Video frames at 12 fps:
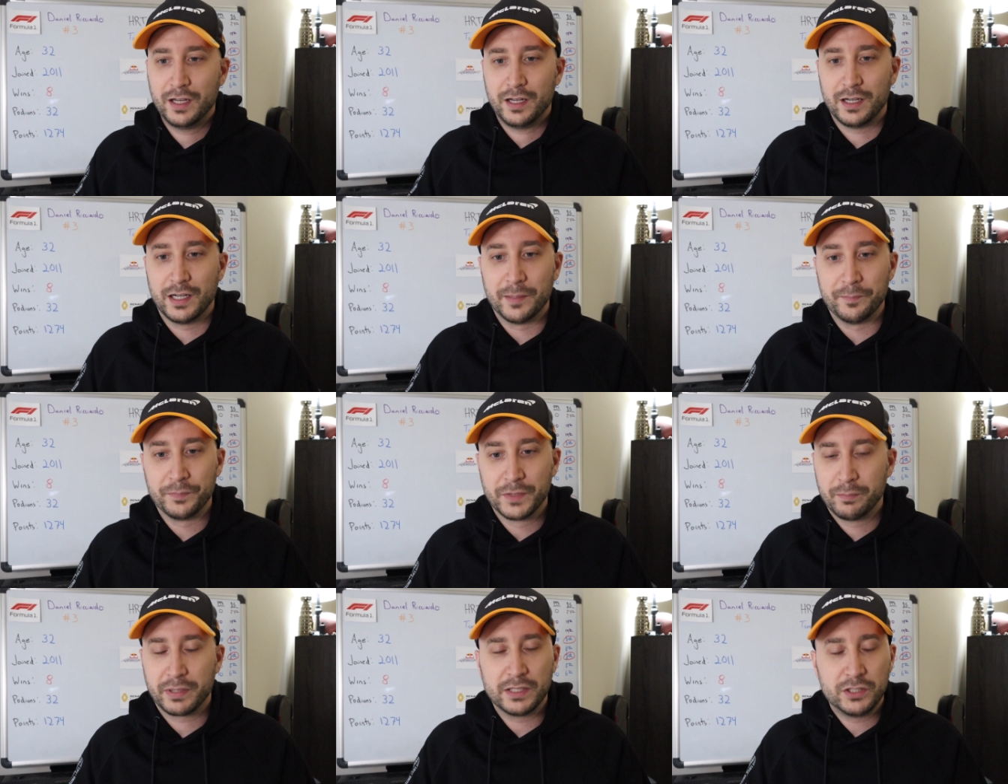Um,
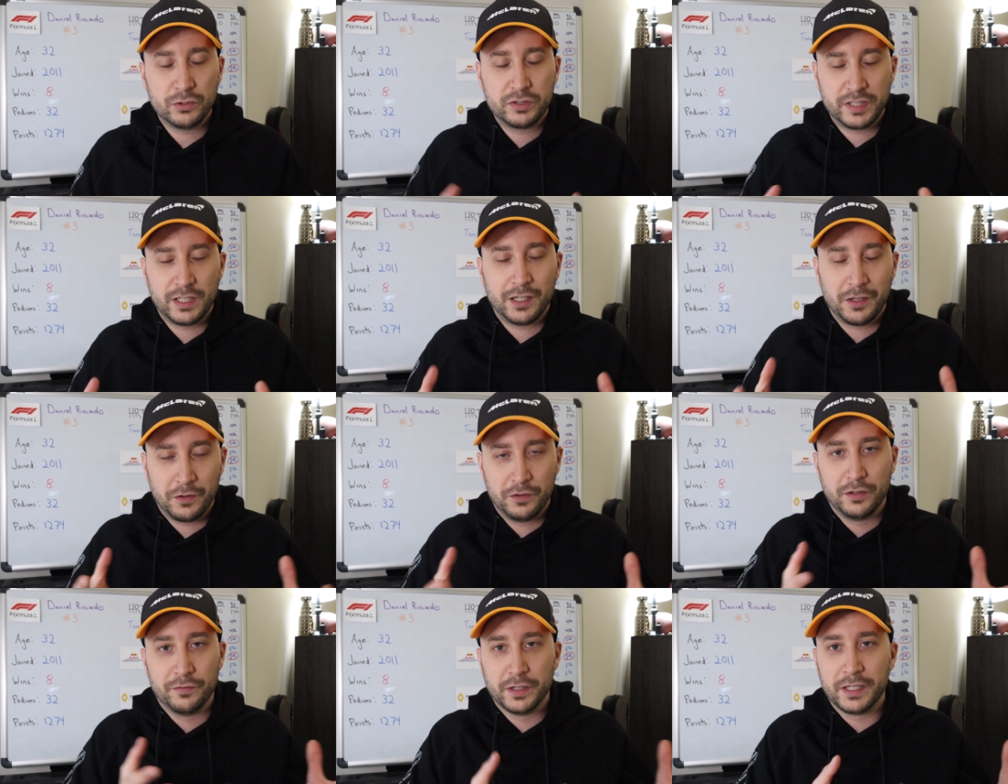but I do see
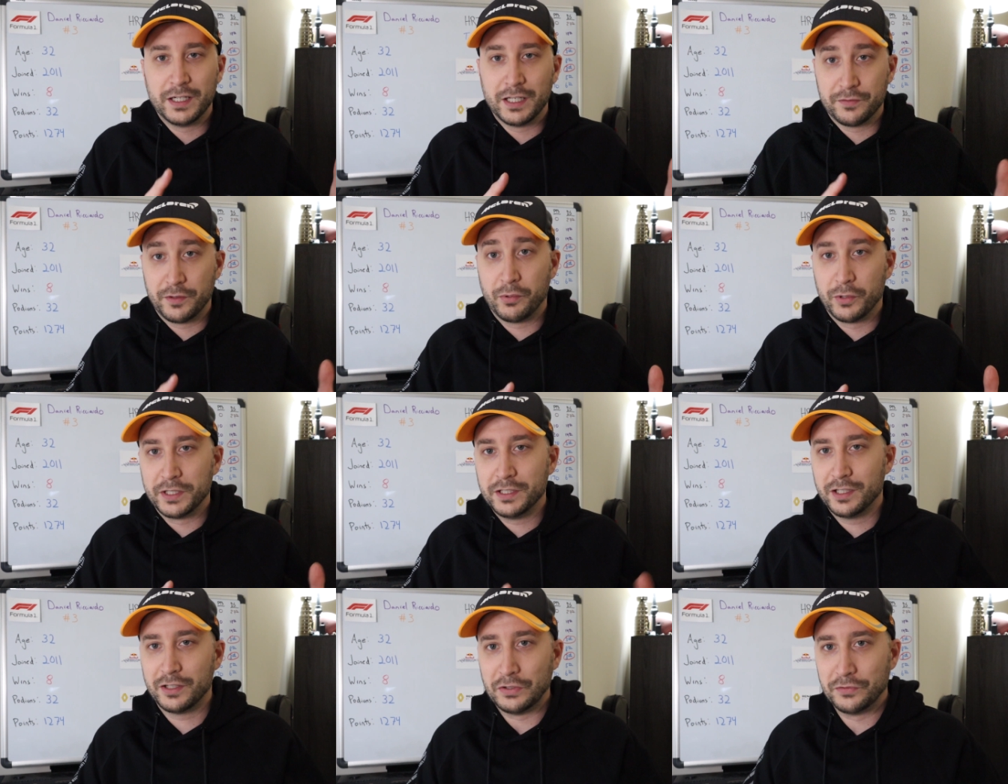the validity of the point
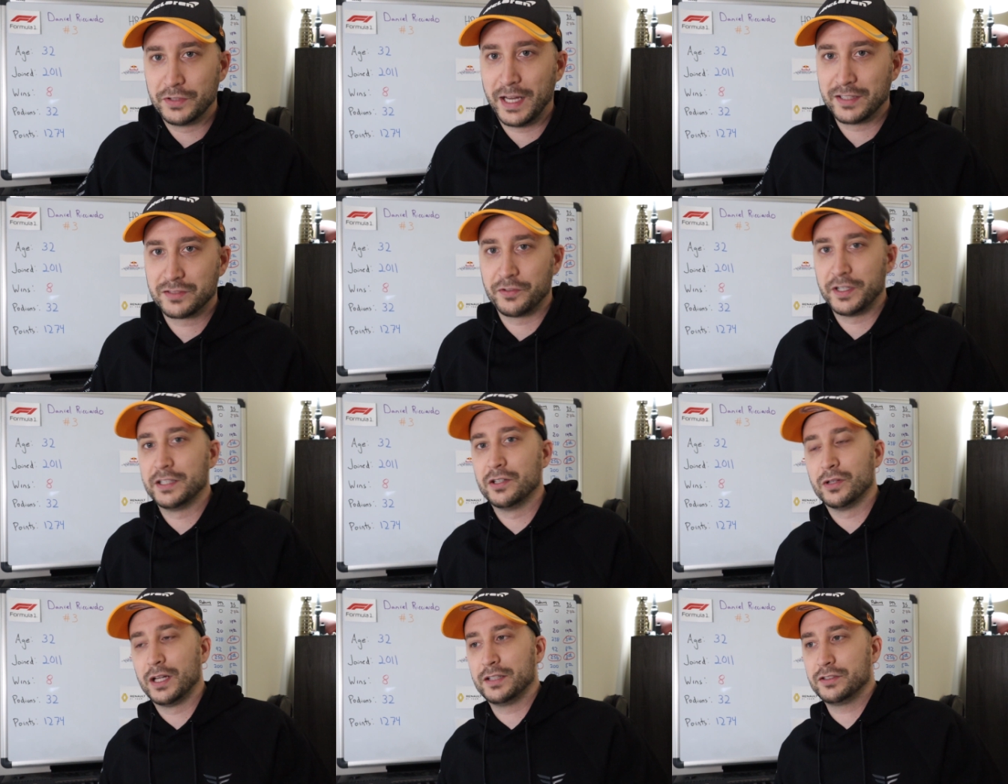of yes, Fernando
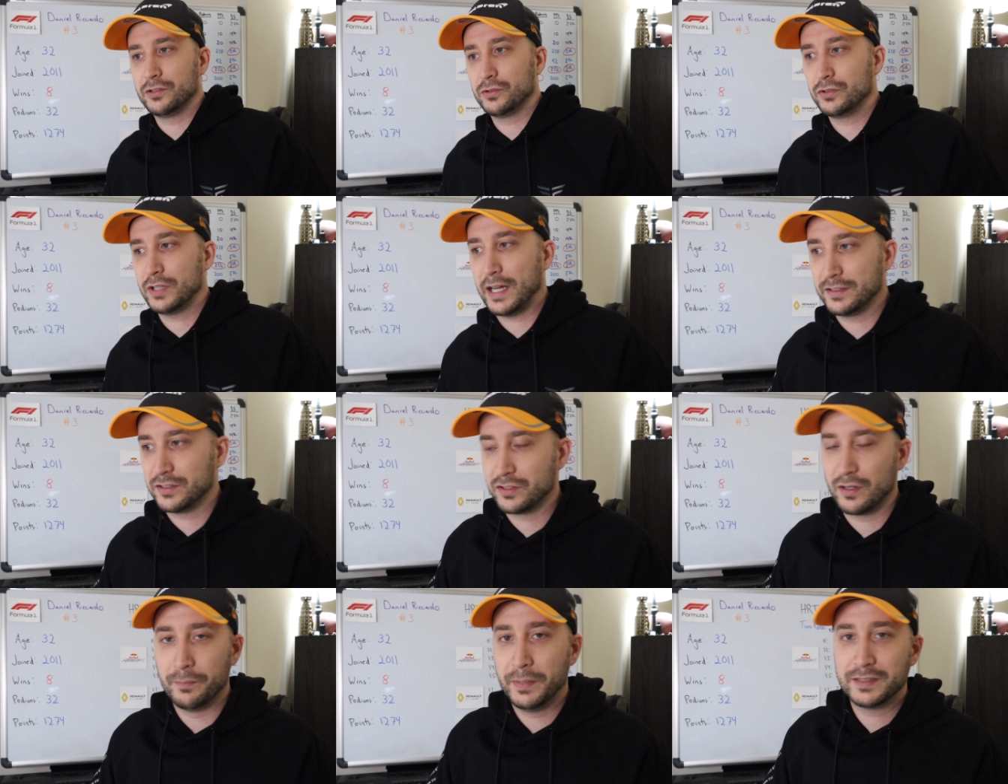Alonso has this
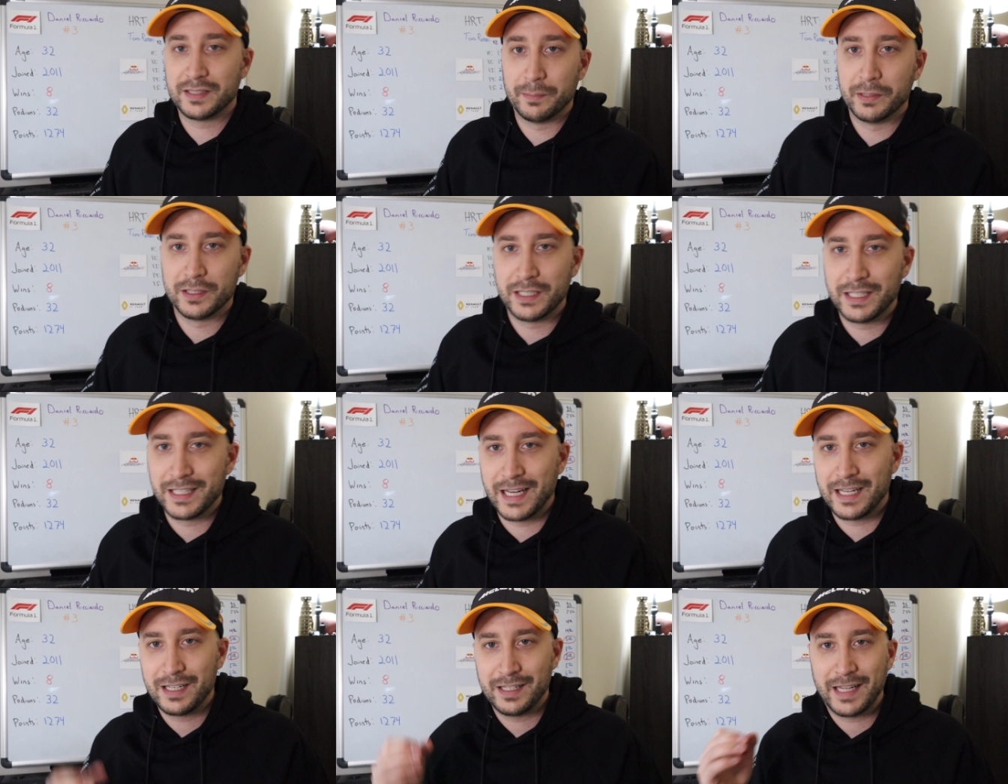amazing ability to
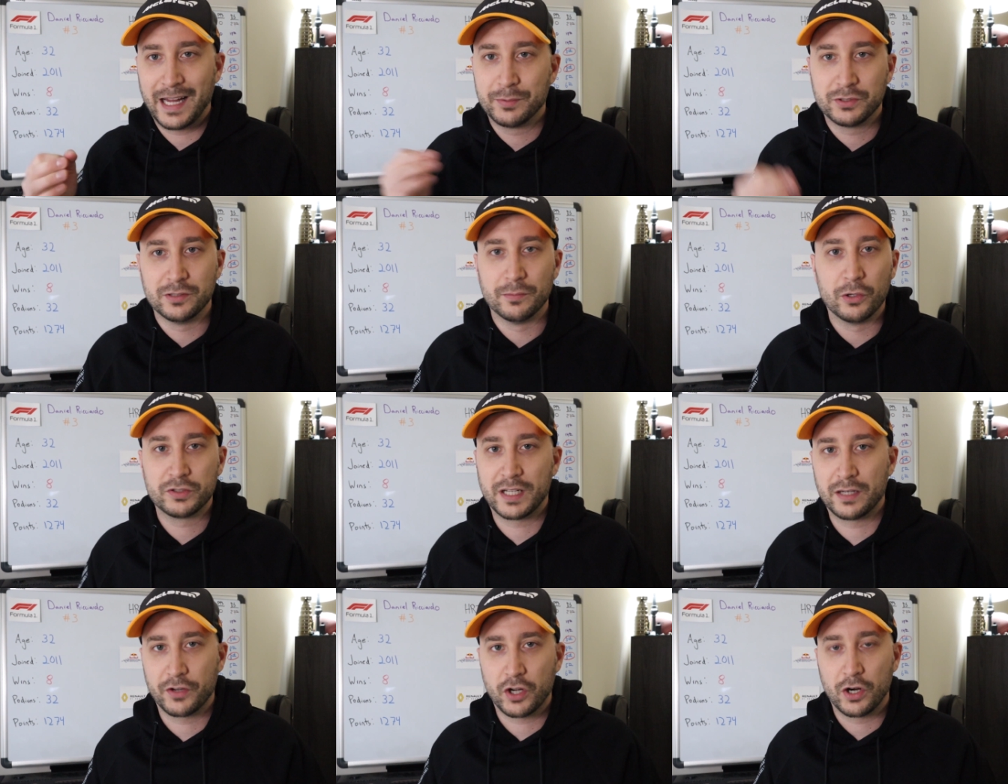get the absolute most out
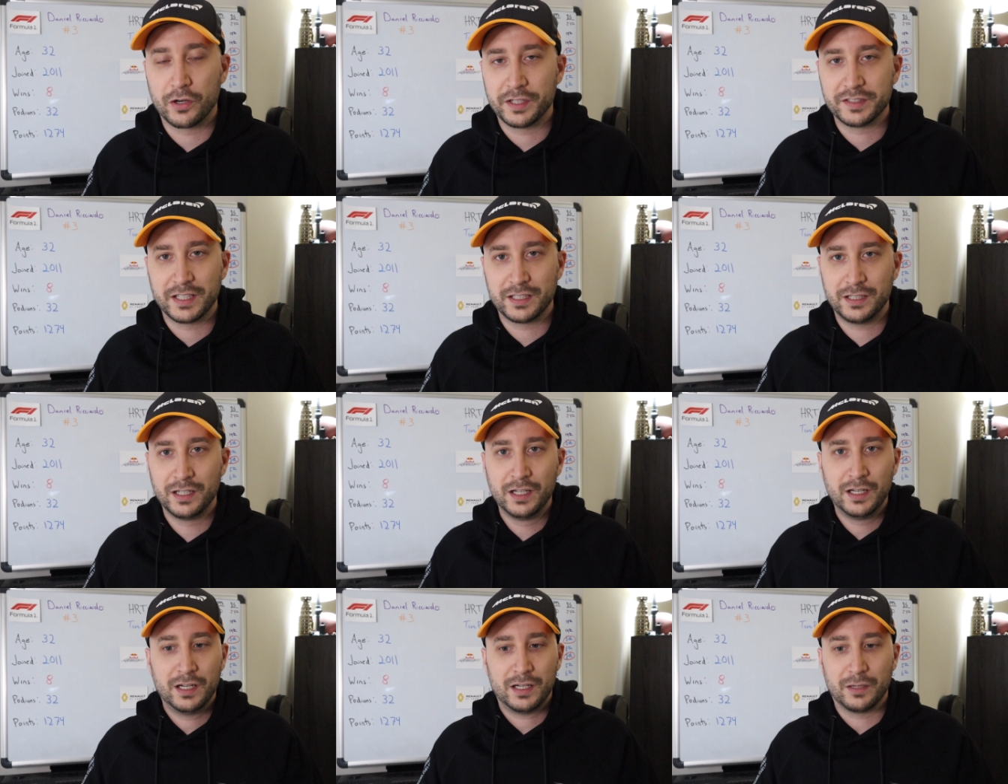of a car he's in.
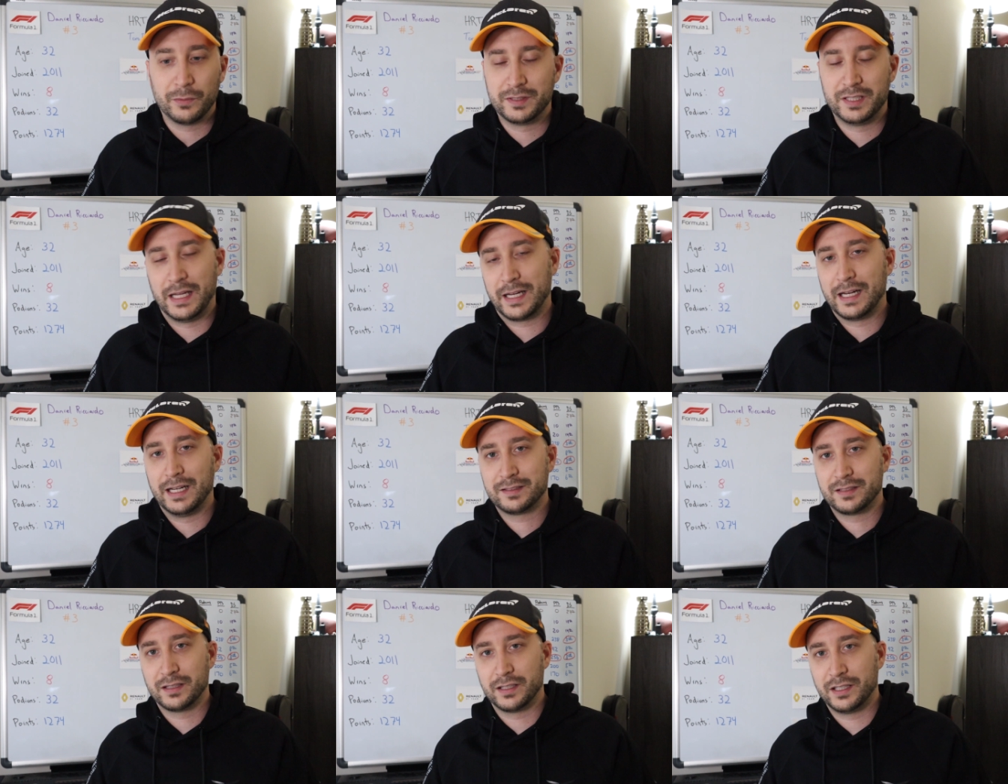Uh, we see that
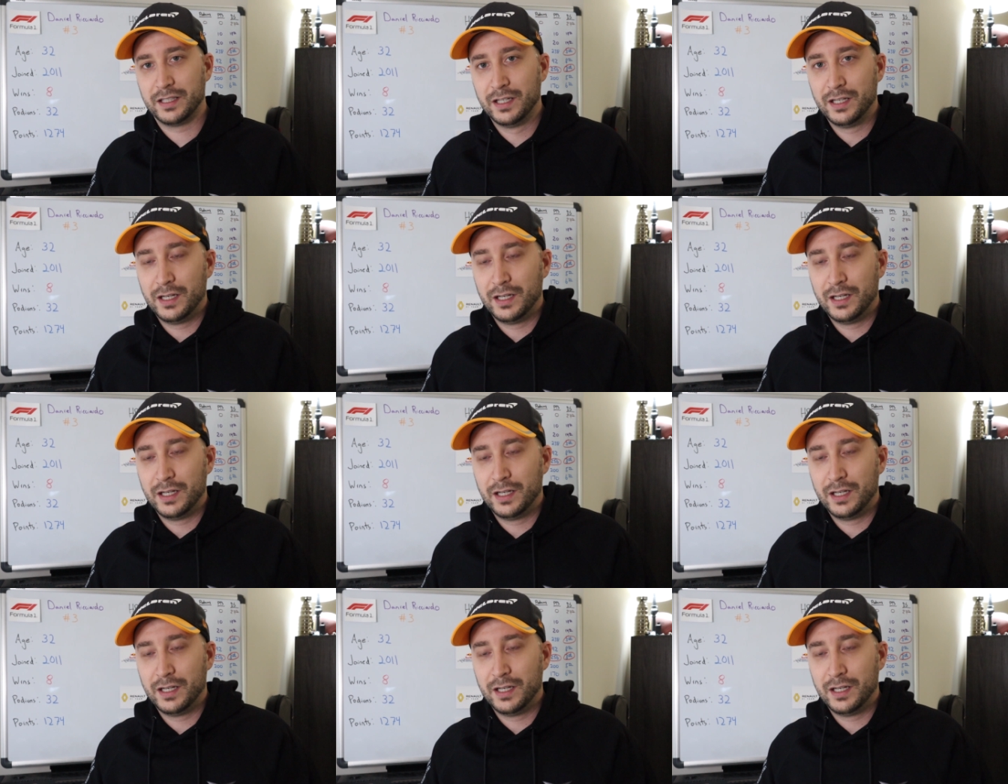constantly.